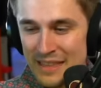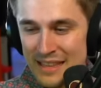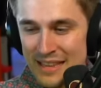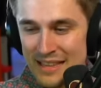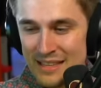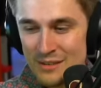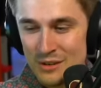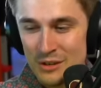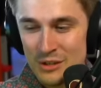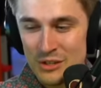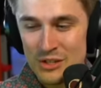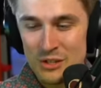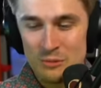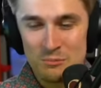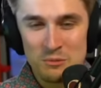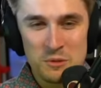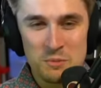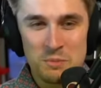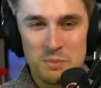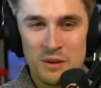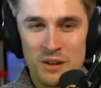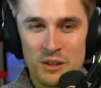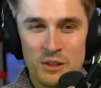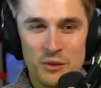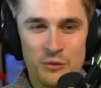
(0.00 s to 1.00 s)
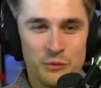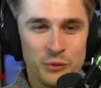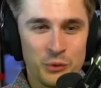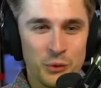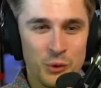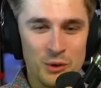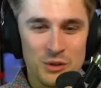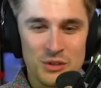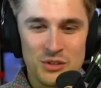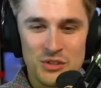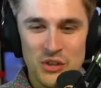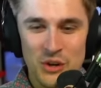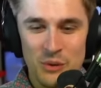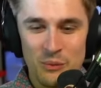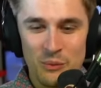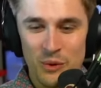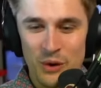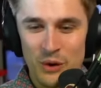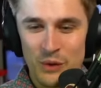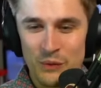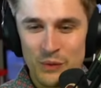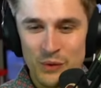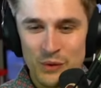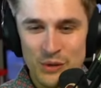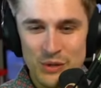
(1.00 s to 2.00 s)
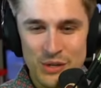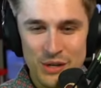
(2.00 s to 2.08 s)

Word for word: There's some spit on the floor somewhere for